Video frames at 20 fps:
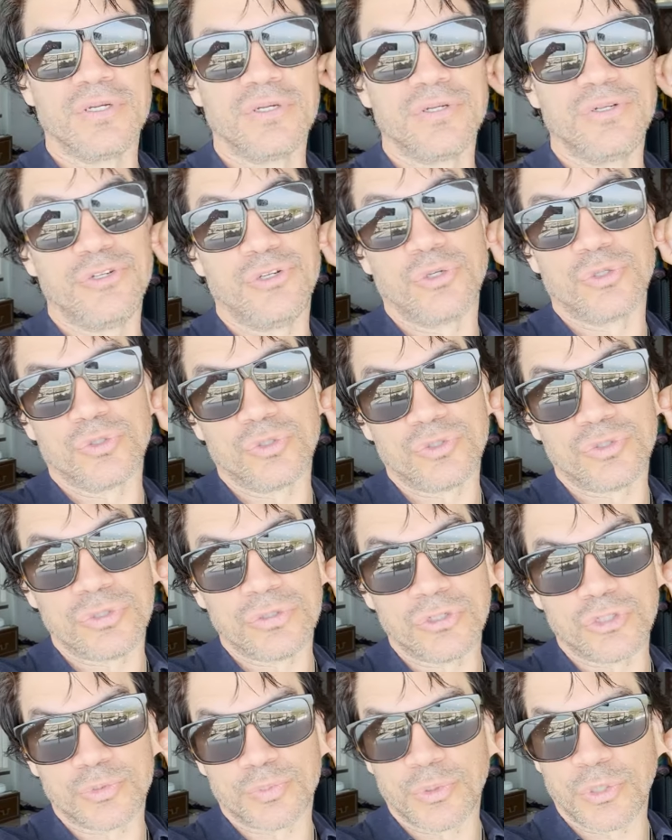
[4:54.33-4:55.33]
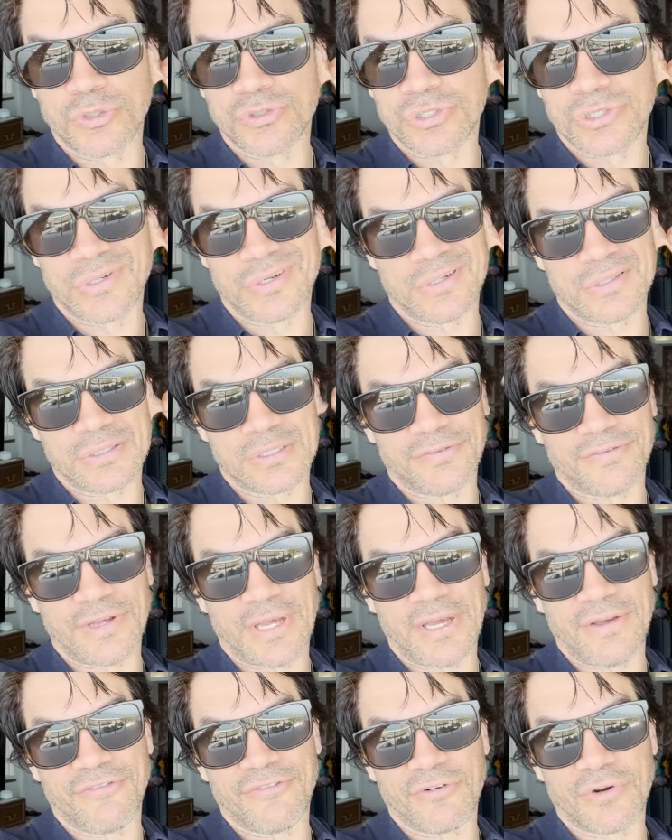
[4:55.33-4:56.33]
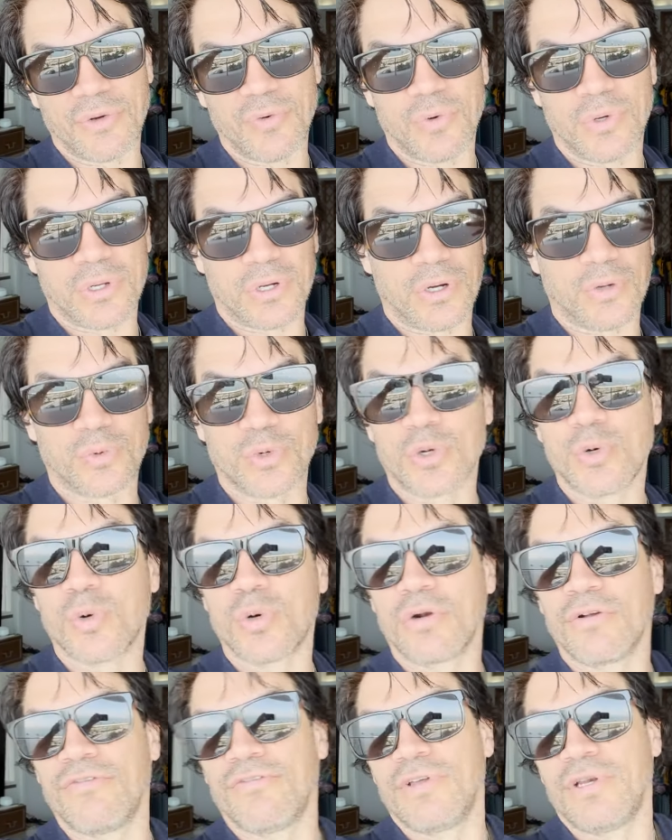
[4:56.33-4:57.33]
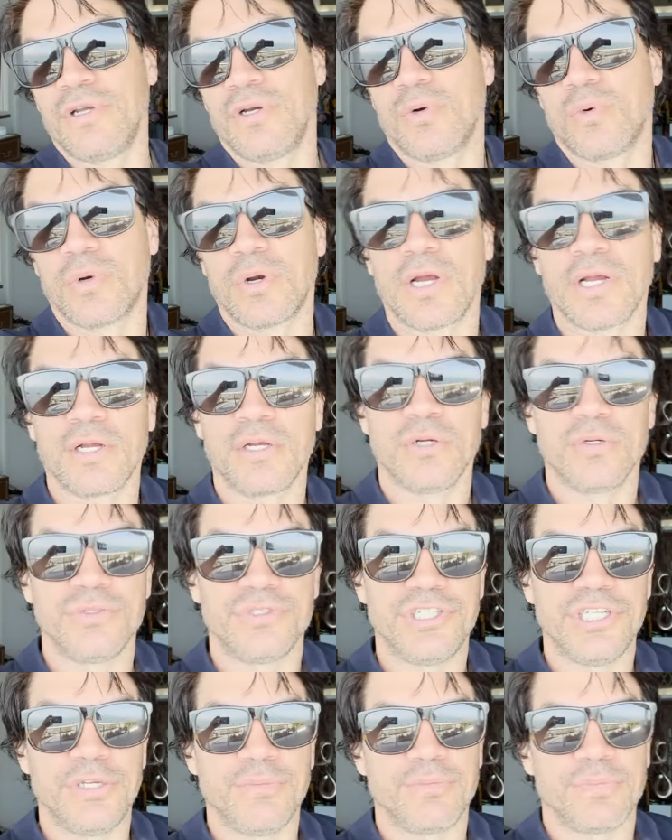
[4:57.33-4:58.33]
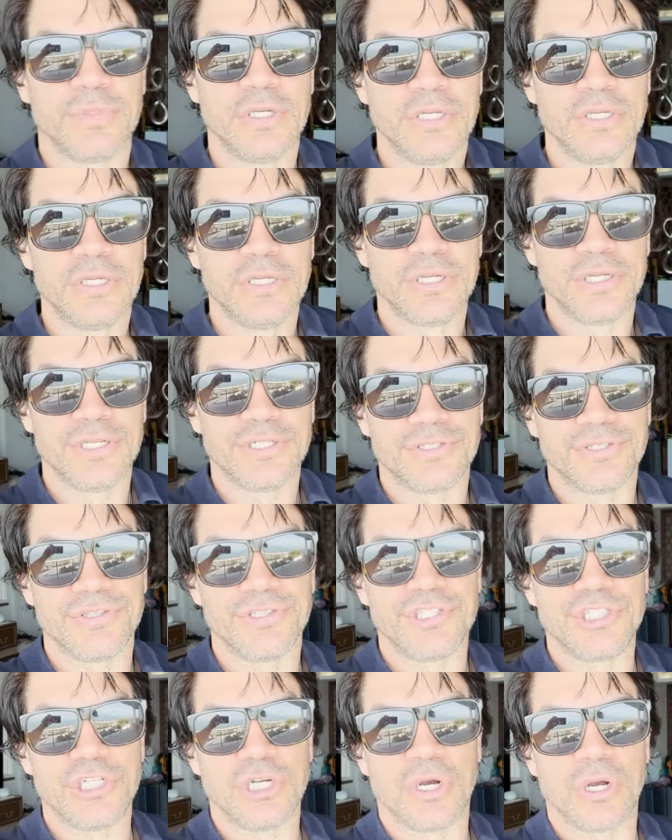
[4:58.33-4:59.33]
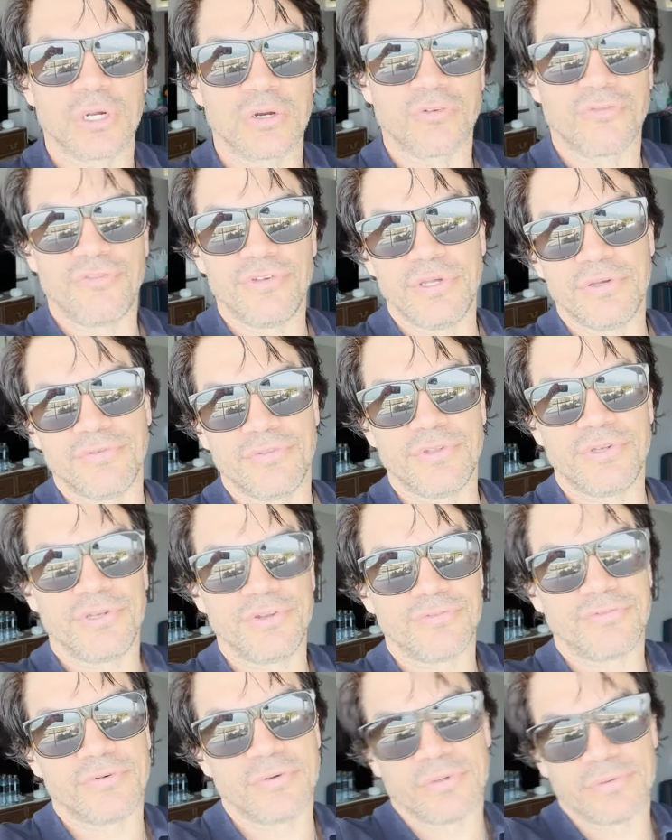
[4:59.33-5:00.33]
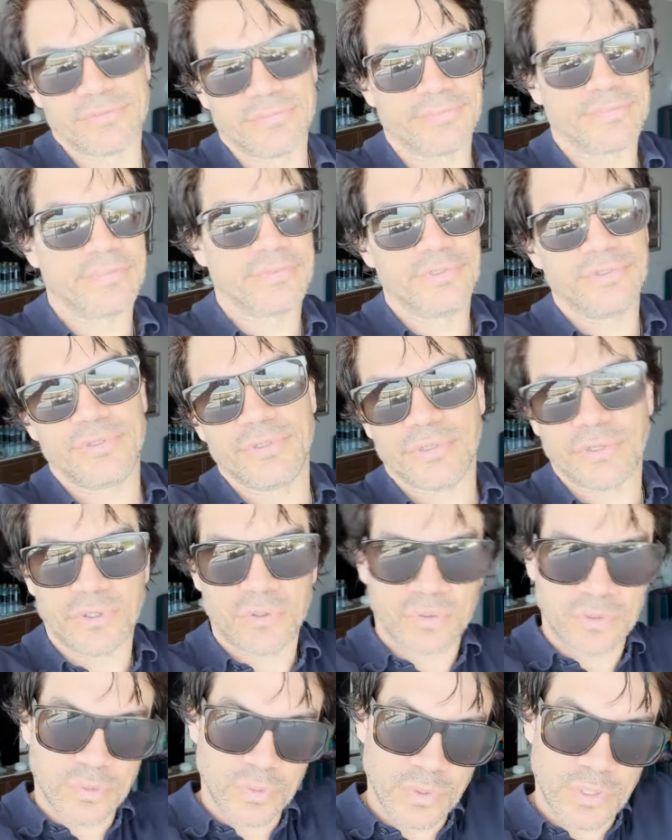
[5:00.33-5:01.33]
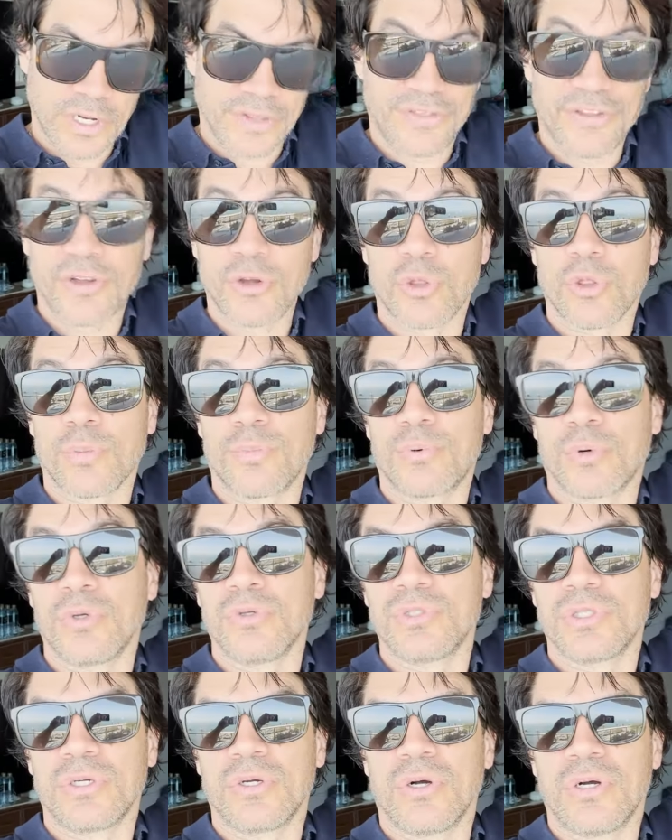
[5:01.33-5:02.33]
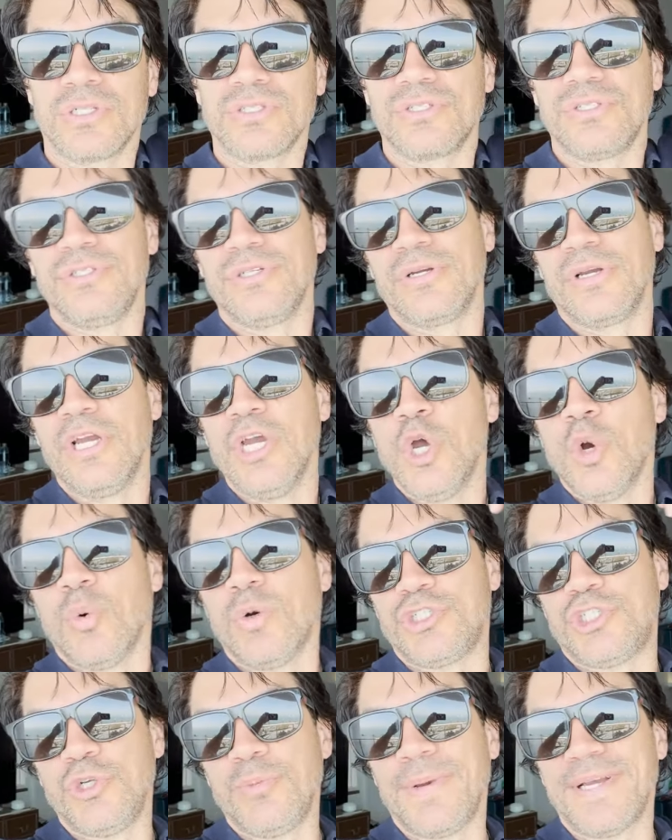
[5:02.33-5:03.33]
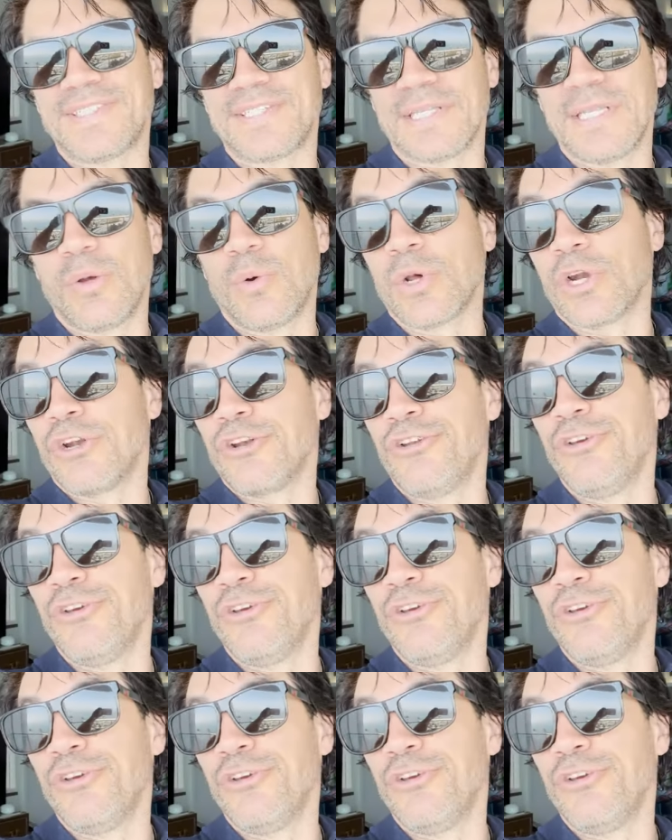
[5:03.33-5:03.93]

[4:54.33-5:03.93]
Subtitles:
You know, there's pros and cons of everyone. I'll record a video where I go deep into the geography of the different, you know, what I think are the pros and cons. And you, what you basically want to